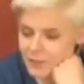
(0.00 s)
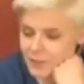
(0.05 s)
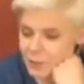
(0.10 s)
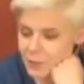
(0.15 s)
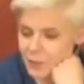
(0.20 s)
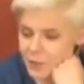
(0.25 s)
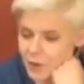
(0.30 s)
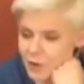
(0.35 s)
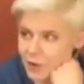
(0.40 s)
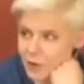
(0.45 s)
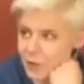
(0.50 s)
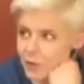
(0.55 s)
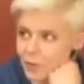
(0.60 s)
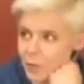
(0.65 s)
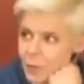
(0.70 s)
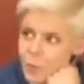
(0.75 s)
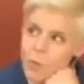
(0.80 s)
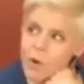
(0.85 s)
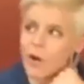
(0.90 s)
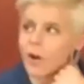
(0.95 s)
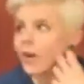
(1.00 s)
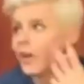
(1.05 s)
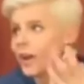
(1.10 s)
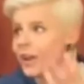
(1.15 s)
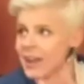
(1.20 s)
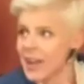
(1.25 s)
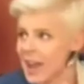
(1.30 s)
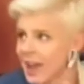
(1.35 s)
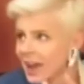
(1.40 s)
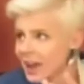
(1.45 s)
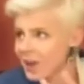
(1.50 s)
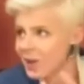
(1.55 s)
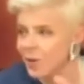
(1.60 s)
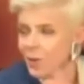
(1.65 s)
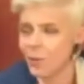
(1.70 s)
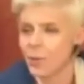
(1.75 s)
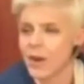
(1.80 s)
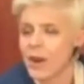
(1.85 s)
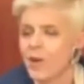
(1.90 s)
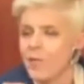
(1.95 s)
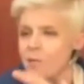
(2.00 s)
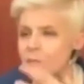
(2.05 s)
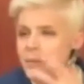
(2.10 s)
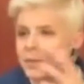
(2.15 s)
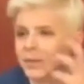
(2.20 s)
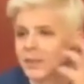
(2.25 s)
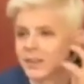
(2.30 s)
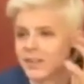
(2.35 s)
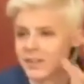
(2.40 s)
we're going to work again, or whatever, but the